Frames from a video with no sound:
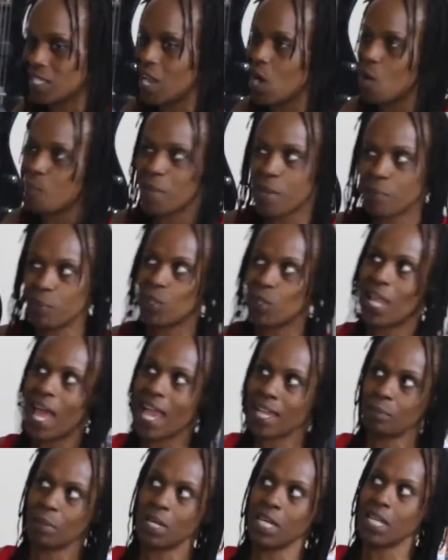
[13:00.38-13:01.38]
there are people
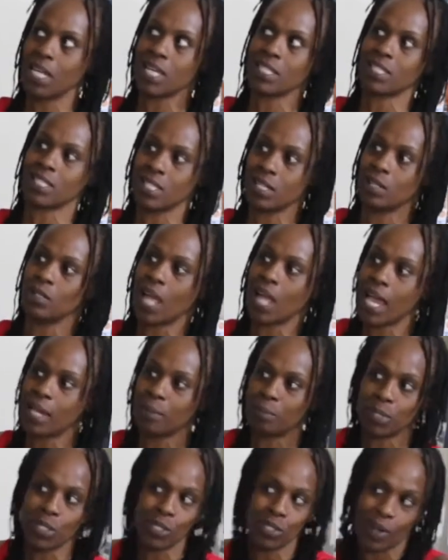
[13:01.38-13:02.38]
like me that still
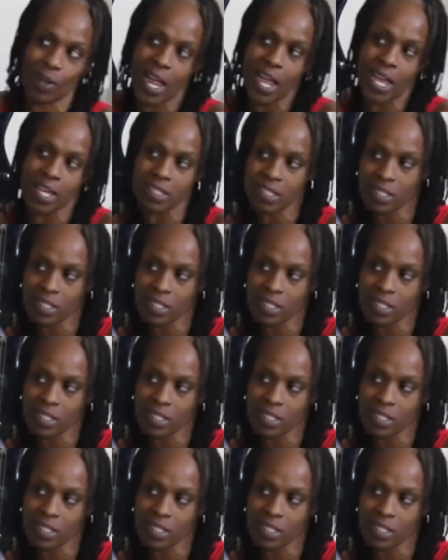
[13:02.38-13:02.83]
like bluegrass.